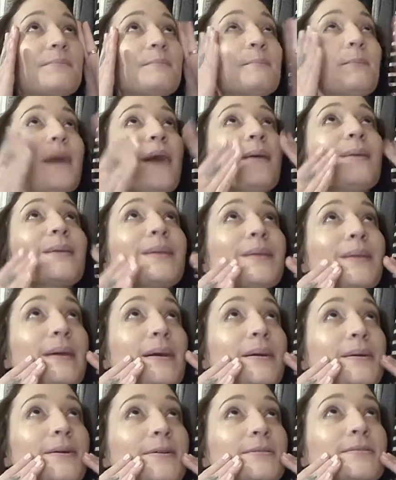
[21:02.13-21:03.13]
mouth
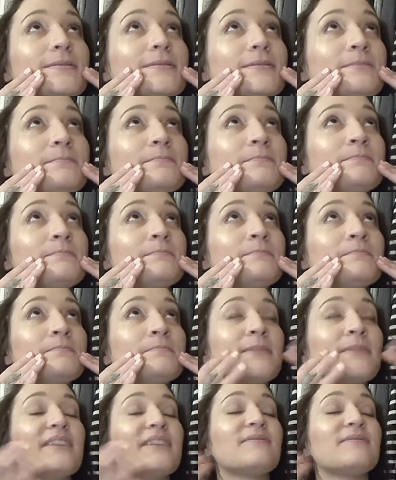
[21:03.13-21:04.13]
closed,
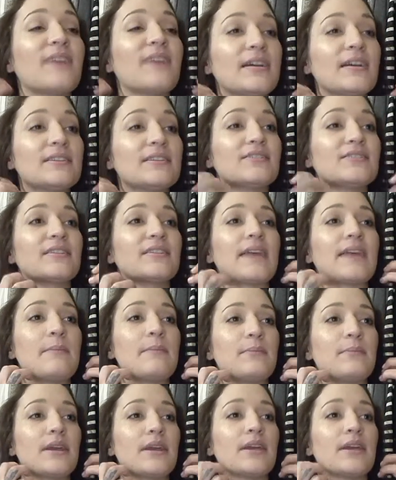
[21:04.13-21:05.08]
and finally took that big